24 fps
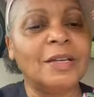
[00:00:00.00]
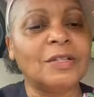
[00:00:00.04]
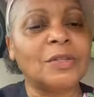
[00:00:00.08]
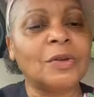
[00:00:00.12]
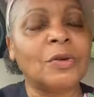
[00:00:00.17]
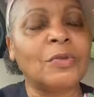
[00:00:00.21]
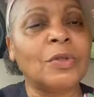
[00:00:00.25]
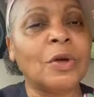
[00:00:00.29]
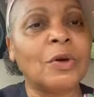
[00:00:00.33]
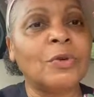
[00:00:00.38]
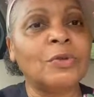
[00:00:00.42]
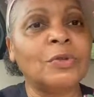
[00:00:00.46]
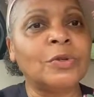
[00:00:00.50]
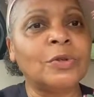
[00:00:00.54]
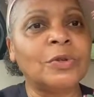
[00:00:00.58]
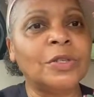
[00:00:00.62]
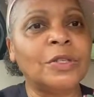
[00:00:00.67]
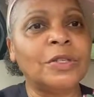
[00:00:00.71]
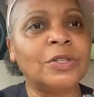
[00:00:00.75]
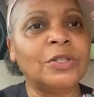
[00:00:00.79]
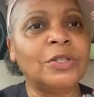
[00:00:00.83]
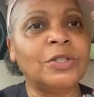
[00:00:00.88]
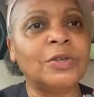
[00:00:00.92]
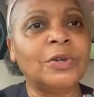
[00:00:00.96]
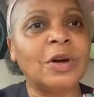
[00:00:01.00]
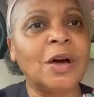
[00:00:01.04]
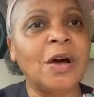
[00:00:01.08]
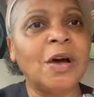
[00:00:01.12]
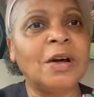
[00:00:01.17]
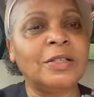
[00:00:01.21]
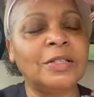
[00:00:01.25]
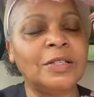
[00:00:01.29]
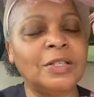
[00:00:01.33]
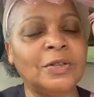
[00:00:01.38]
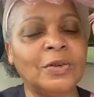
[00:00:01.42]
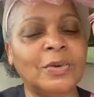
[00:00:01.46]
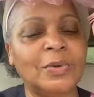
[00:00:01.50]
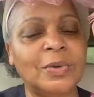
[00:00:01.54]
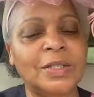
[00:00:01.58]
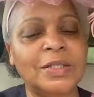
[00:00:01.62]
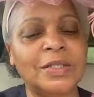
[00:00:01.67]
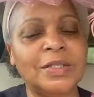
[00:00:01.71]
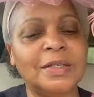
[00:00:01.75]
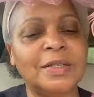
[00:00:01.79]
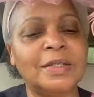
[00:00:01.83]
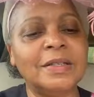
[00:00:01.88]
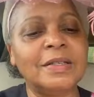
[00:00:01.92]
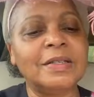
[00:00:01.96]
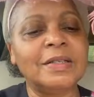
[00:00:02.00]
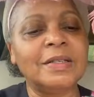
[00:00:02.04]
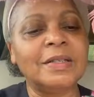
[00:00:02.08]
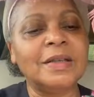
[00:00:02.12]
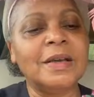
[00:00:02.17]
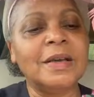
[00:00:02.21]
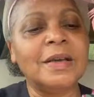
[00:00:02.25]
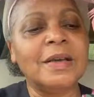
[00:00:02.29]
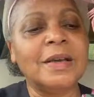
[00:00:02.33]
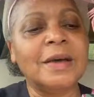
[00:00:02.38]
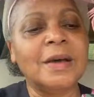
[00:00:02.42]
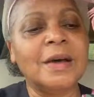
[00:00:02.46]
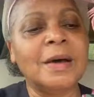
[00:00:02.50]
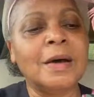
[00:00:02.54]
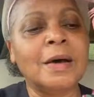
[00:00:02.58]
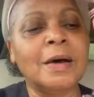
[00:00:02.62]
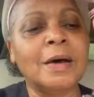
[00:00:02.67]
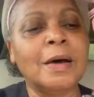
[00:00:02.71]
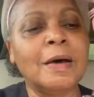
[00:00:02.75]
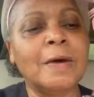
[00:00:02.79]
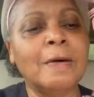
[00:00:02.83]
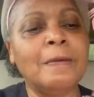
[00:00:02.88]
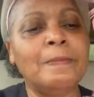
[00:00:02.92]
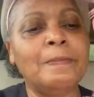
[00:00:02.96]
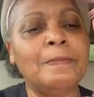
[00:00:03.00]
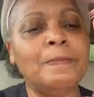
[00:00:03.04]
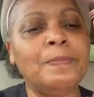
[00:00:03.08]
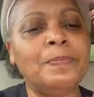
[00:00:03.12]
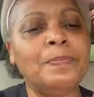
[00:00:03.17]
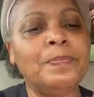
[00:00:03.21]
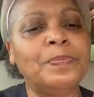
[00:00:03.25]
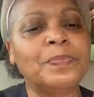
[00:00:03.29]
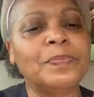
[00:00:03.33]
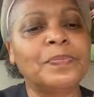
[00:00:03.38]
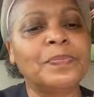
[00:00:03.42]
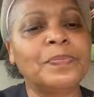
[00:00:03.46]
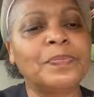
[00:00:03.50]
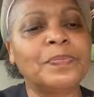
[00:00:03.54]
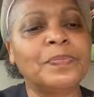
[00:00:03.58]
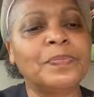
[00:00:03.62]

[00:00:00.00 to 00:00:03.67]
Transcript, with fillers: So those are the two consequences um,